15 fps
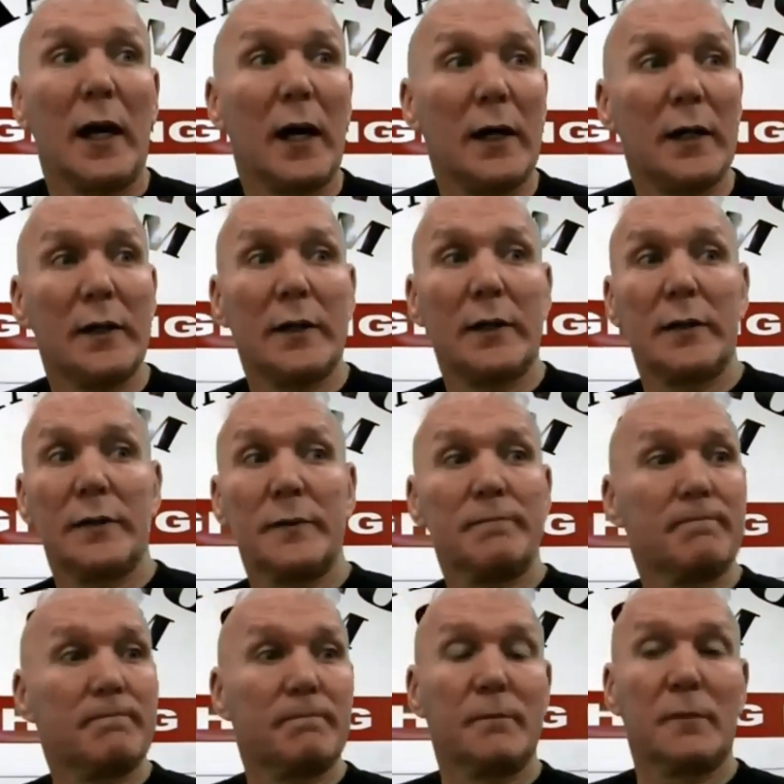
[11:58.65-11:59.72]
and
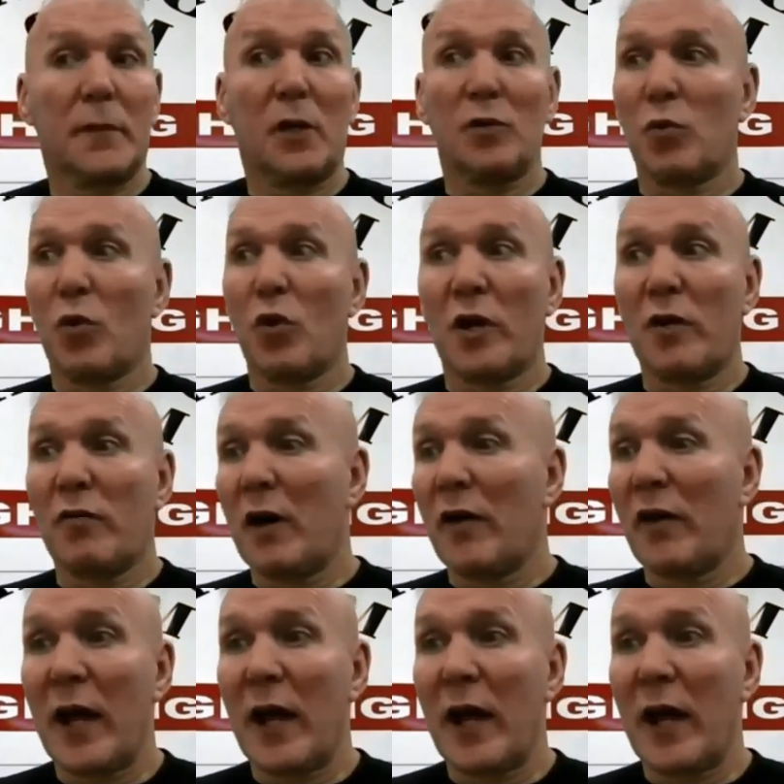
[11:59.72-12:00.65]
I was walking